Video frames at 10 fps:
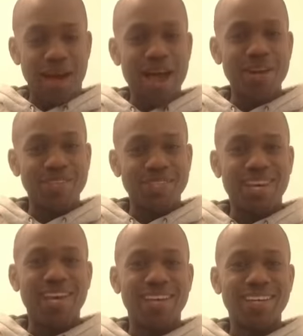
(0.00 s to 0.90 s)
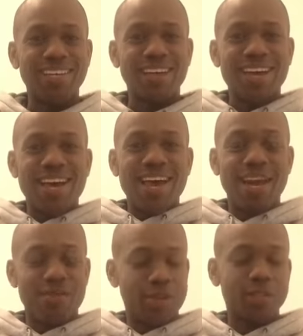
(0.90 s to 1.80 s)
I understand.
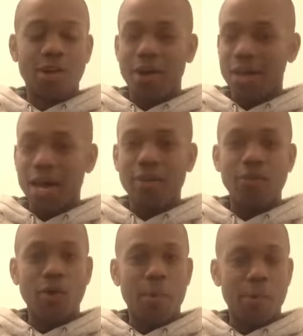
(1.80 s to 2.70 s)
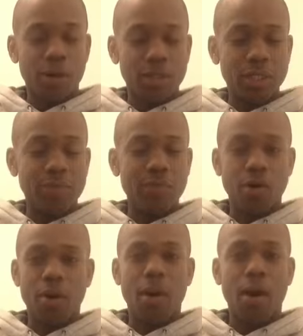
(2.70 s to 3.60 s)
And if you're starting out, if you're emerging, if you
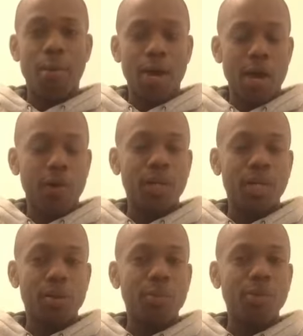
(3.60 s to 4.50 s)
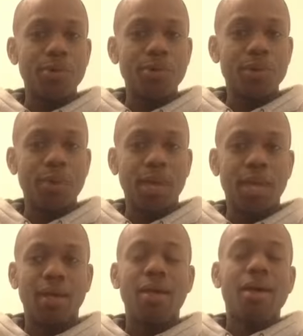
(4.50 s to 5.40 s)
are a parallelpreneur,
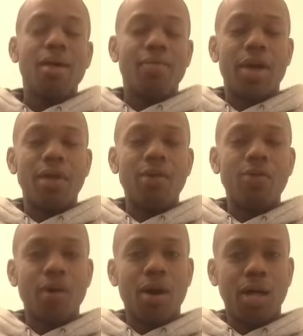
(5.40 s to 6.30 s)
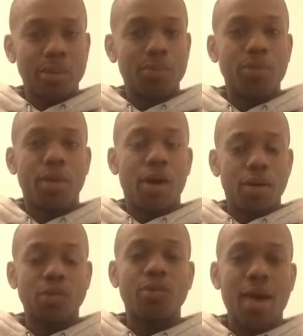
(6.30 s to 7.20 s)
meaning that you are an entrepreneur that
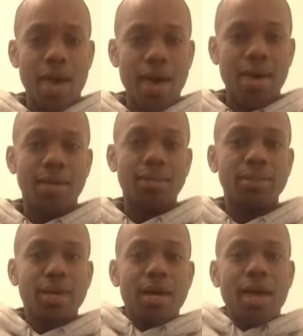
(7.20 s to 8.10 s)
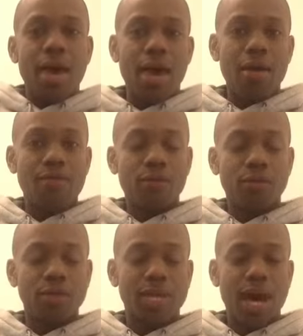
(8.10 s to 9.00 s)
also has a
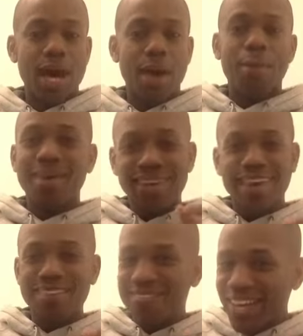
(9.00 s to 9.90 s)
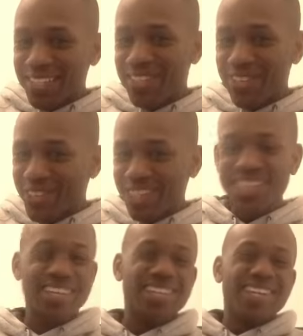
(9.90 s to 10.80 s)
full-time investor
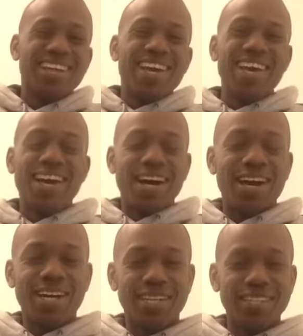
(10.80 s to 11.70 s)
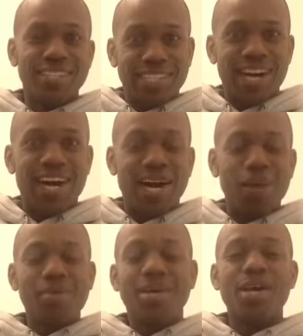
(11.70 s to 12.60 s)

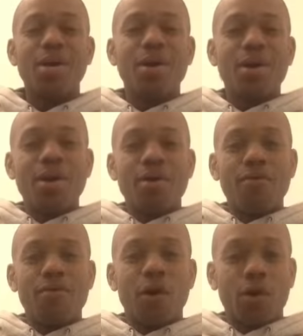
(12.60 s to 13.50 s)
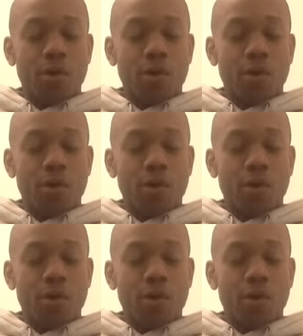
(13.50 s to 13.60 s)
job or